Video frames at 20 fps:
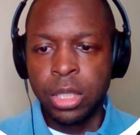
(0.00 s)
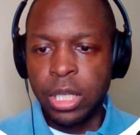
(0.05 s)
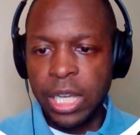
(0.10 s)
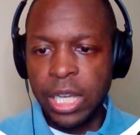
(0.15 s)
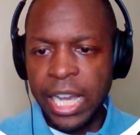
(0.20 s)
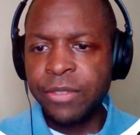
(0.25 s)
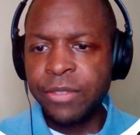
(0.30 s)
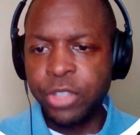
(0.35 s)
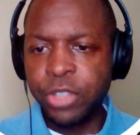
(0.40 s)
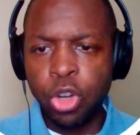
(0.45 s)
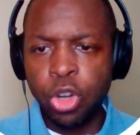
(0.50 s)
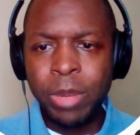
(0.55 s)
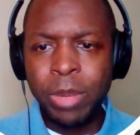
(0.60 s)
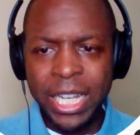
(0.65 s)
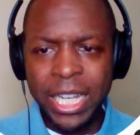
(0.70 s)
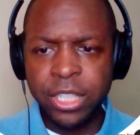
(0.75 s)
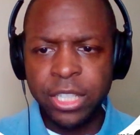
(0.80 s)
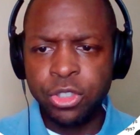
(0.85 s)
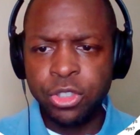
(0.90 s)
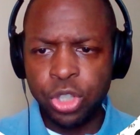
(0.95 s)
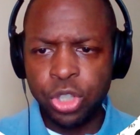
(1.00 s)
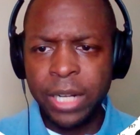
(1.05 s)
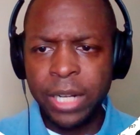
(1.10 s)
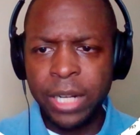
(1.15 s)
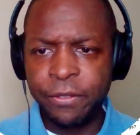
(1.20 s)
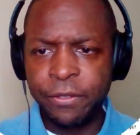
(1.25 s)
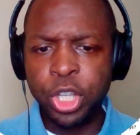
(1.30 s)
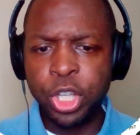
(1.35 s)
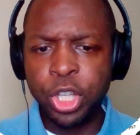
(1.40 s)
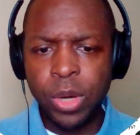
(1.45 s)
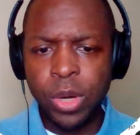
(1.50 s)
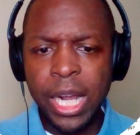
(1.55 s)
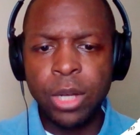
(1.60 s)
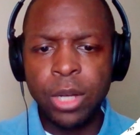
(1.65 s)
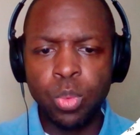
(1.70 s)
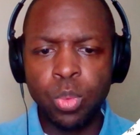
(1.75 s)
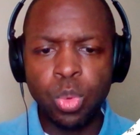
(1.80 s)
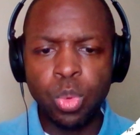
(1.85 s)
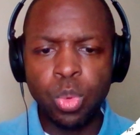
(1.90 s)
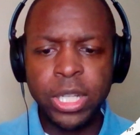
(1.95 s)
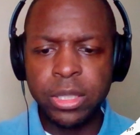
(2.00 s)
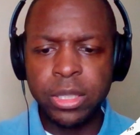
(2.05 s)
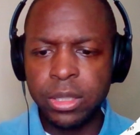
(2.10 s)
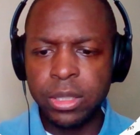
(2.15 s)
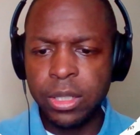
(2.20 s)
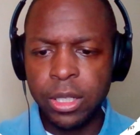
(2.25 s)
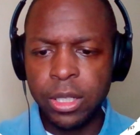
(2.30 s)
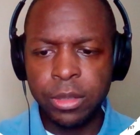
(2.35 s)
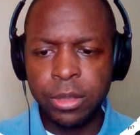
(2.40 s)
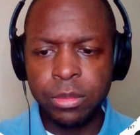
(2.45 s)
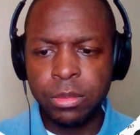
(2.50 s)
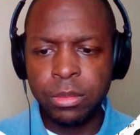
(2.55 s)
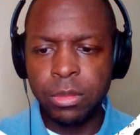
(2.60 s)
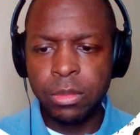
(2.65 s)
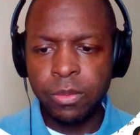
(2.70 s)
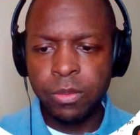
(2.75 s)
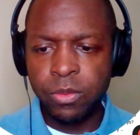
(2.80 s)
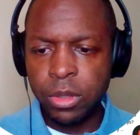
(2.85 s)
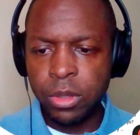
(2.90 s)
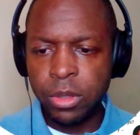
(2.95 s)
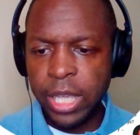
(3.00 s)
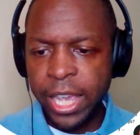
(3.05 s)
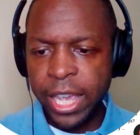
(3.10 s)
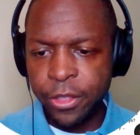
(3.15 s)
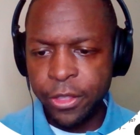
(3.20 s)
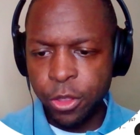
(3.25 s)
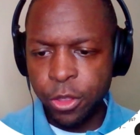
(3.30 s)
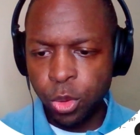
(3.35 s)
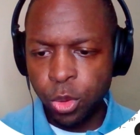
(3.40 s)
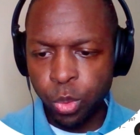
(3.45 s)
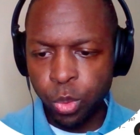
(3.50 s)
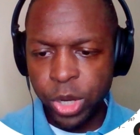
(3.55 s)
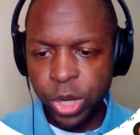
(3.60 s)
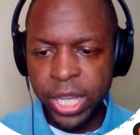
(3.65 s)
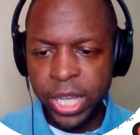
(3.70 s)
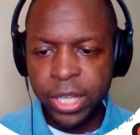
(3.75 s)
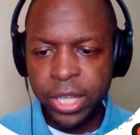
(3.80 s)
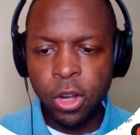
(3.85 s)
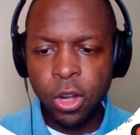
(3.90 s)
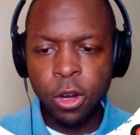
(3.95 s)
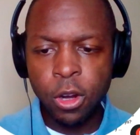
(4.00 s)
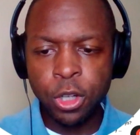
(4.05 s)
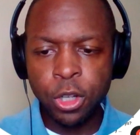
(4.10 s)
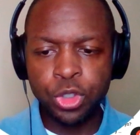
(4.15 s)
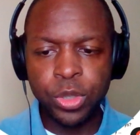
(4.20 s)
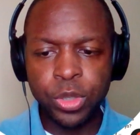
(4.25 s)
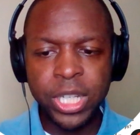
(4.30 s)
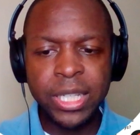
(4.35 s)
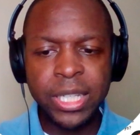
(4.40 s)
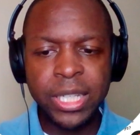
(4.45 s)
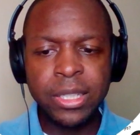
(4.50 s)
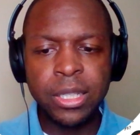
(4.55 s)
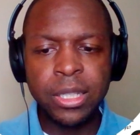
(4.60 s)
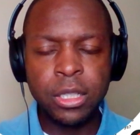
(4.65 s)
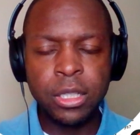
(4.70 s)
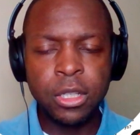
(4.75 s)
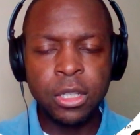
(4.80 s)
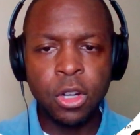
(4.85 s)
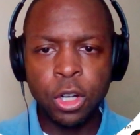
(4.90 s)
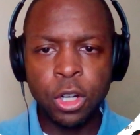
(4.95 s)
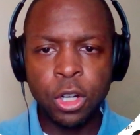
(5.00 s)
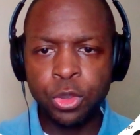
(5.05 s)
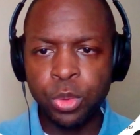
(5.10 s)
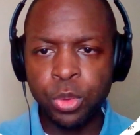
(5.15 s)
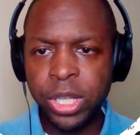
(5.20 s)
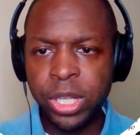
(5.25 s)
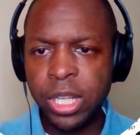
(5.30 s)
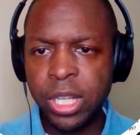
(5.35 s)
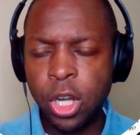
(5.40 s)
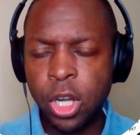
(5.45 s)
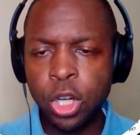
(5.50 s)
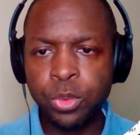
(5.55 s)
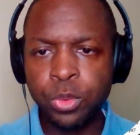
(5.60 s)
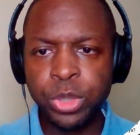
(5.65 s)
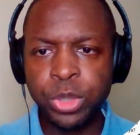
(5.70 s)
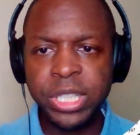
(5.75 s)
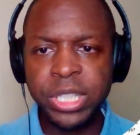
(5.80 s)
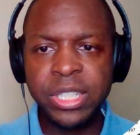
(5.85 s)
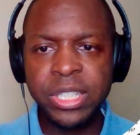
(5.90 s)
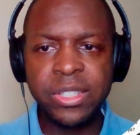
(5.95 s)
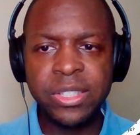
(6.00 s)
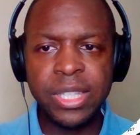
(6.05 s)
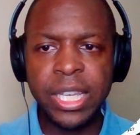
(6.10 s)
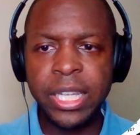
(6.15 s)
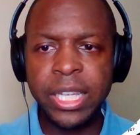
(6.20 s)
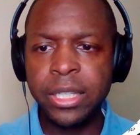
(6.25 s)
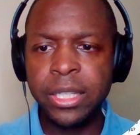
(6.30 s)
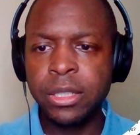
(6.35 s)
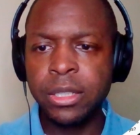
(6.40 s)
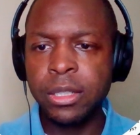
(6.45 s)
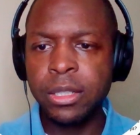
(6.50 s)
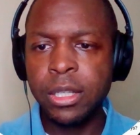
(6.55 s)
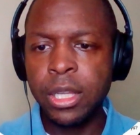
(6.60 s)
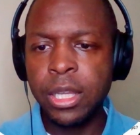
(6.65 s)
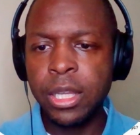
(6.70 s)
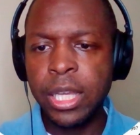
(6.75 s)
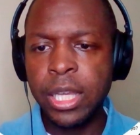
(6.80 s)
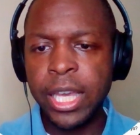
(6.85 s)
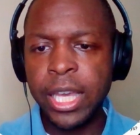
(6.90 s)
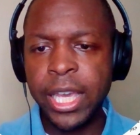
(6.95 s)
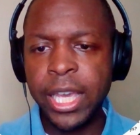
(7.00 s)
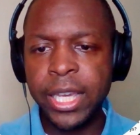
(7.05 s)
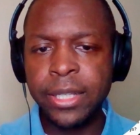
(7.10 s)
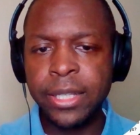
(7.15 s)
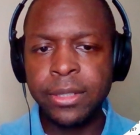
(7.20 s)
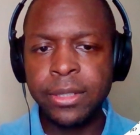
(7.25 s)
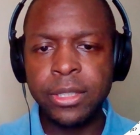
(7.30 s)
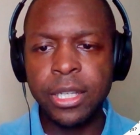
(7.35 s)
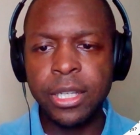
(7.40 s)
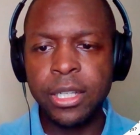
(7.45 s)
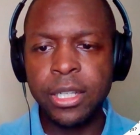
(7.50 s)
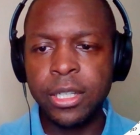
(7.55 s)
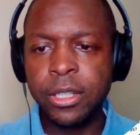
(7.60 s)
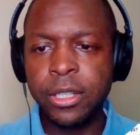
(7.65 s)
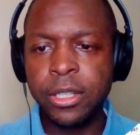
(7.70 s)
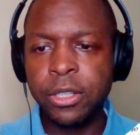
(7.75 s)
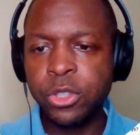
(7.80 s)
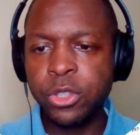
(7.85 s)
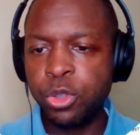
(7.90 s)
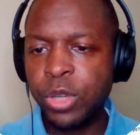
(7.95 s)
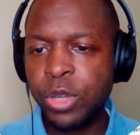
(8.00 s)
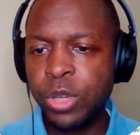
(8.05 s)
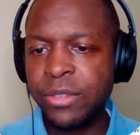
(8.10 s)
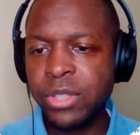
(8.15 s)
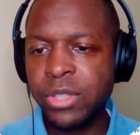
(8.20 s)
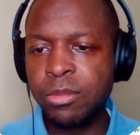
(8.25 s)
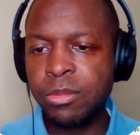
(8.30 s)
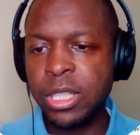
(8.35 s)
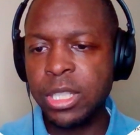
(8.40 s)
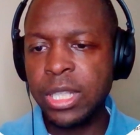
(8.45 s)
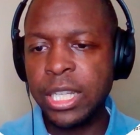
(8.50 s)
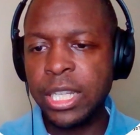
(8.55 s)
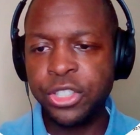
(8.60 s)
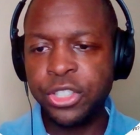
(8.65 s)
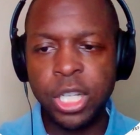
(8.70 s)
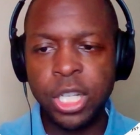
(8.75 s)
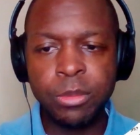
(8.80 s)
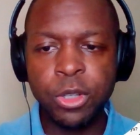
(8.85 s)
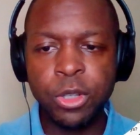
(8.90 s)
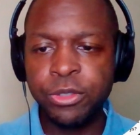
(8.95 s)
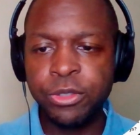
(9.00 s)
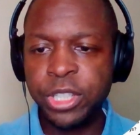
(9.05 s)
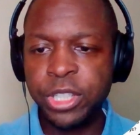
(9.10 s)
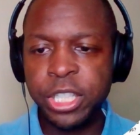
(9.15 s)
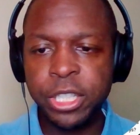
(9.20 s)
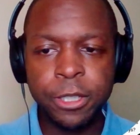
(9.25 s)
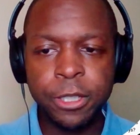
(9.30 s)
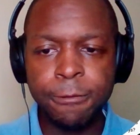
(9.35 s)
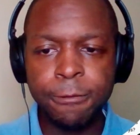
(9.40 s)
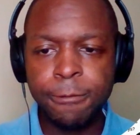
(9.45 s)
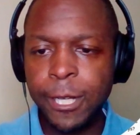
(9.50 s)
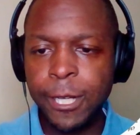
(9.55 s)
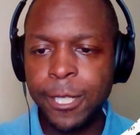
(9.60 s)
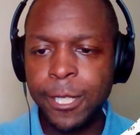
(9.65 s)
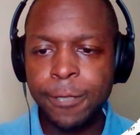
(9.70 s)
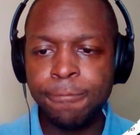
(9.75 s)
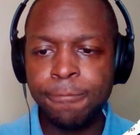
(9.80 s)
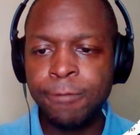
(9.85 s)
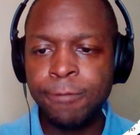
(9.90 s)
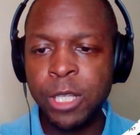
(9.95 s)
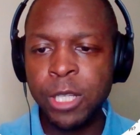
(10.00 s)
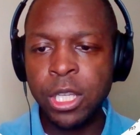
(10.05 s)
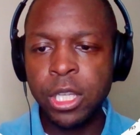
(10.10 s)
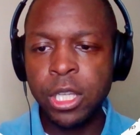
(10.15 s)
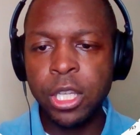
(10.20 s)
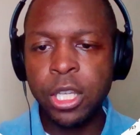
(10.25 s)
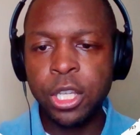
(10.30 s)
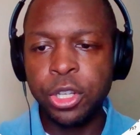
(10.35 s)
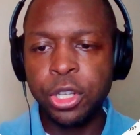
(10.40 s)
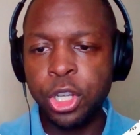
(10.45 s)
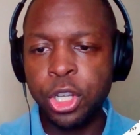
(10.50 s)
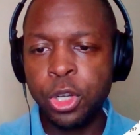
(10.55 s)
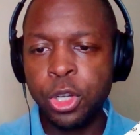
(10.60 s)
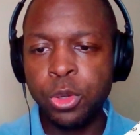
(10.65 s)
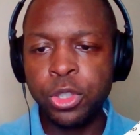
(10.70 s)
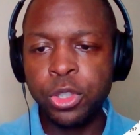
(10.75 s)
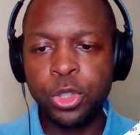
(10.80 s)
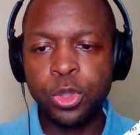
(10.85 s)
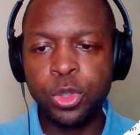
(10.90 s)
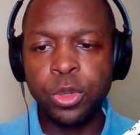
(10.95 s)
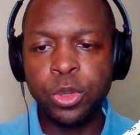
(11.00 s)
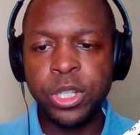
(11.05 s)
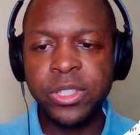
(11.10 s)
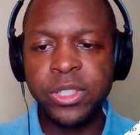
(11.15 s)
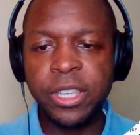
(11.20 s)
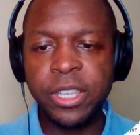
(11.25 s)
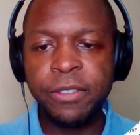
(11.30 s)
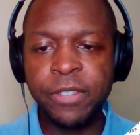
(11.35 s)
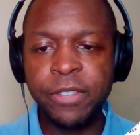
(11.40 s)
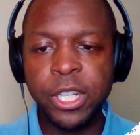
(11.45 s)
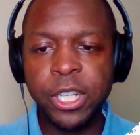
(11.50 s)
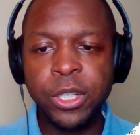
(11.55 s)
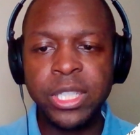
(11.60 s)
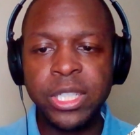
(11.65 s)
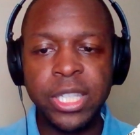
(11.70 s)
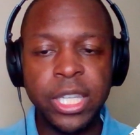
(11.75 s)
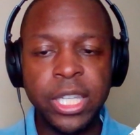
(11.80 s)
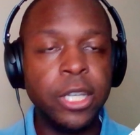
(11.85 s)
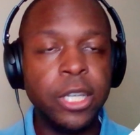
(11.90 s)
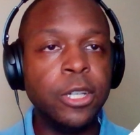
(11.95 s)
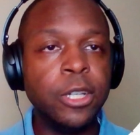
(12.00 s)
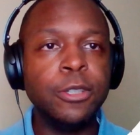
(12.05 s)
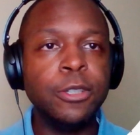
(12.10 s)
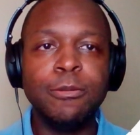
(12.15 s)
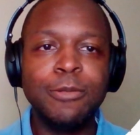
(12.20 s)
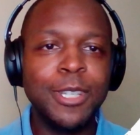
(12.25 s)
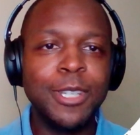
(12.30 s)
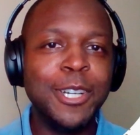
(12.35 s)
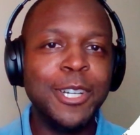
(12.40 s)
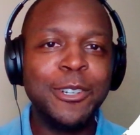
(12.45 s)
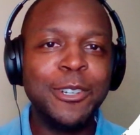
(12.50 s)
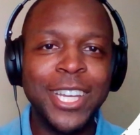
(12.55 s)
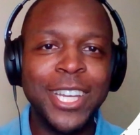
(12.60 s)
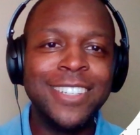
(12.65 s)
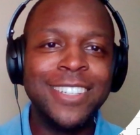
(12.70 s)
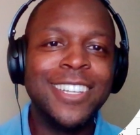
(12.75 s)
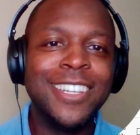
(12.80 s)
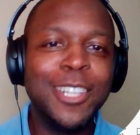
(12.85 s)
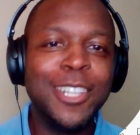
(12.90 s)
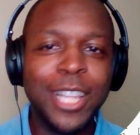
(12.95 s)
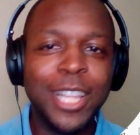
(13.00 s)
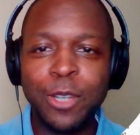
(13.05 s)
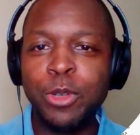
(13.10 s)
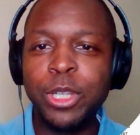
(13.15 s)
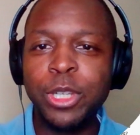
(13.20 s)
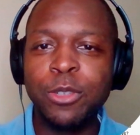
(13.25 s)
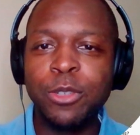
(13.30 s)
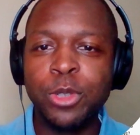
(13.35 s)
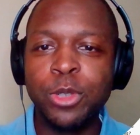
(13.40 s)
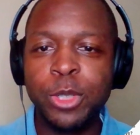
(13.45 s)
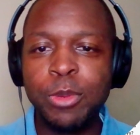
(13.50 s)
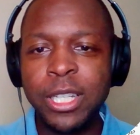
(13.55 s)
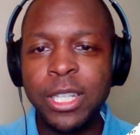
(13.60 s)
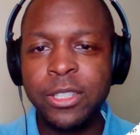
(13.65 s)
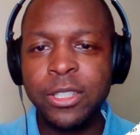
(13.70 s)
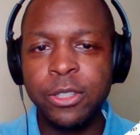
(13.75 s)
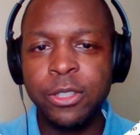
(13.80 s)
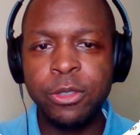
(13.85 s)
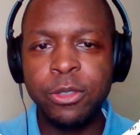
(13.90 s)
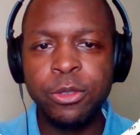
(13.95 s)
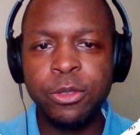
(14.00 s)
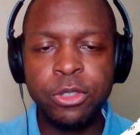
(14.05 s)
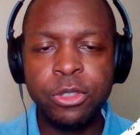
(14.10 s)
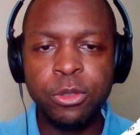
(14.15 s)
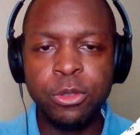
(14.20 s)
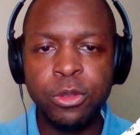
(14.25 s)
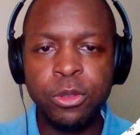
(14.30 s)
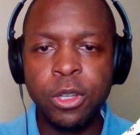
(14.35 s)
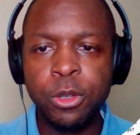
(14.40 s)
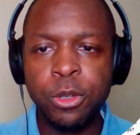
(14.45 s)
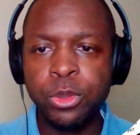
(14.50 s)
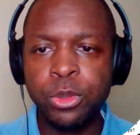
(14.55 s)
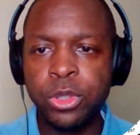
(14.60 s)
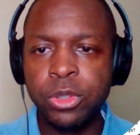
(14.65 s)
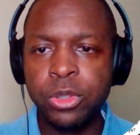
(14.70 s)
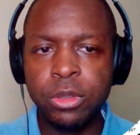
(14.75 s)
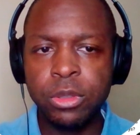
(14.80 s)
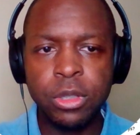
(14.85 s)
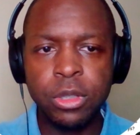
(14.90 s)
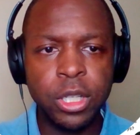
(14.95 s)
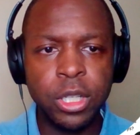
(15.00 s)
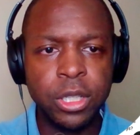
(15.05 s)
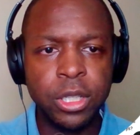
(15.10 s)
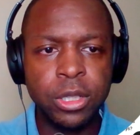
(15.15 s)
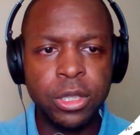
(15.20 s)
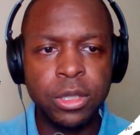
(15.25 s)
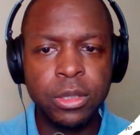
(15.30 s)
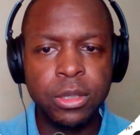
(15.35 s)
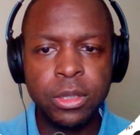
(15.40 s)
I have to go back and try to figure out what um, hard Hardred Hardred Hardreed is saying, and uh, so you have something like John Murphy here. Um, no, the story is a fairy tale. Okay, like we can respond to to those. Uh,